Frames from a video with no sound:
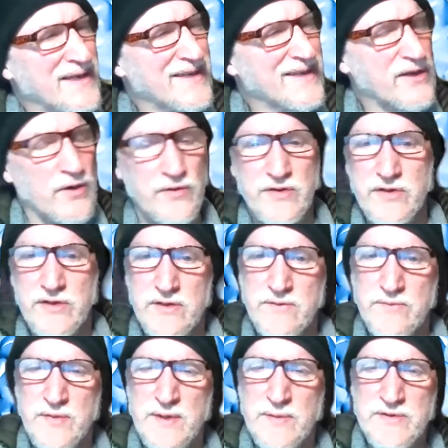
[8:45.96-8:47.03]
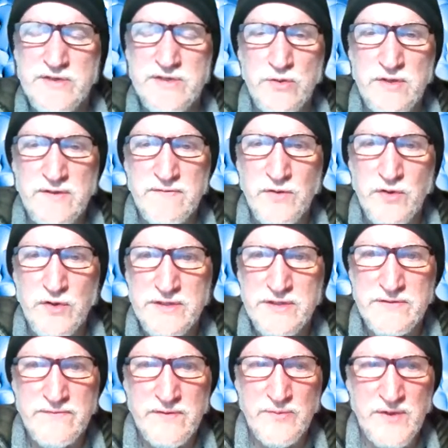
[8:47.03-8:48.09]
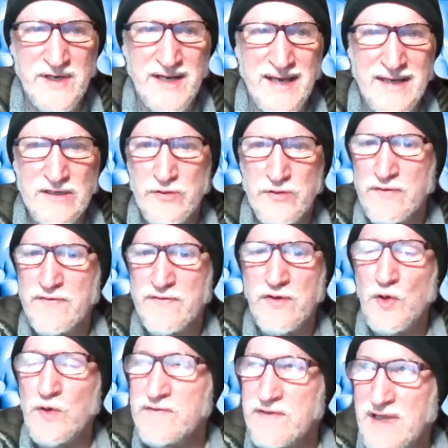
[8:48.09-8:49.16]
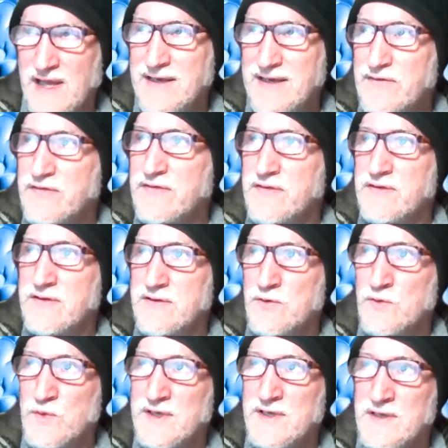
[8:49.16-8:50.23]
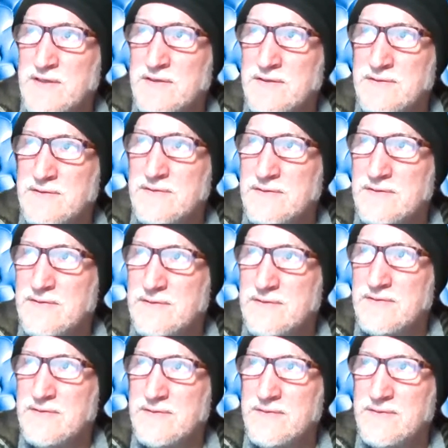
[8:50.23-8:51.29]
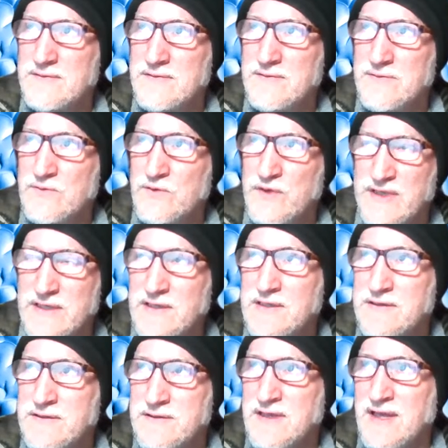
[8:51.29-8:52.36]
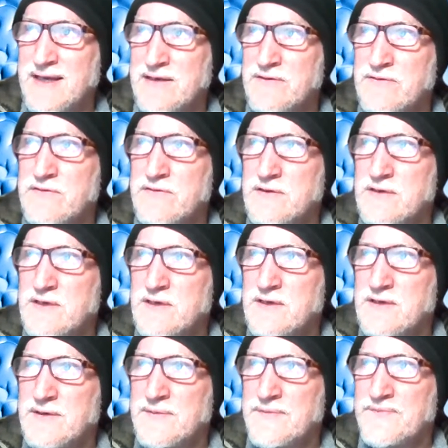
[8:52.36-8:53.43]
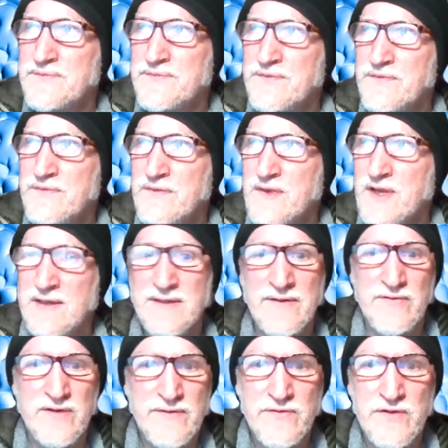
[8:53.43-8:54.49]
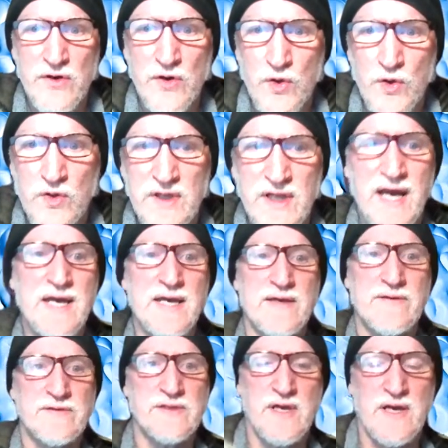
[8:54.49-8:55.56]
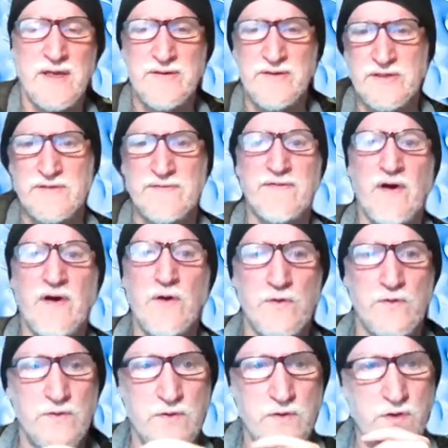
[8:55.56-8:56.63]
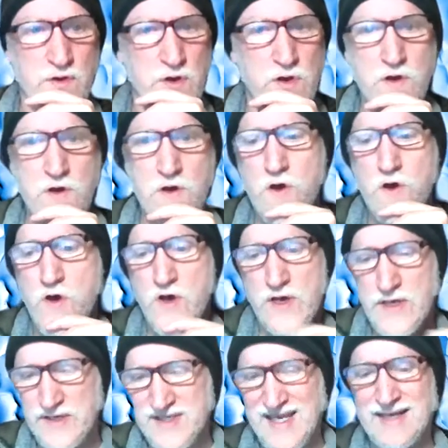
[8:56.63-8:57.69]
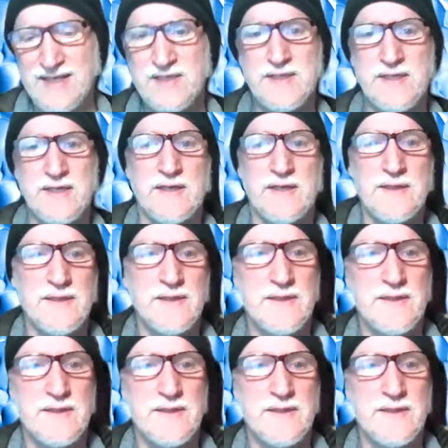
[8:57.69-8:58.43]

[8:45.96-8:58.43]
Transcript: You know, the, people are so divorced from the natural flow of life, the real, real life and they've lived their whole lives on this phone texting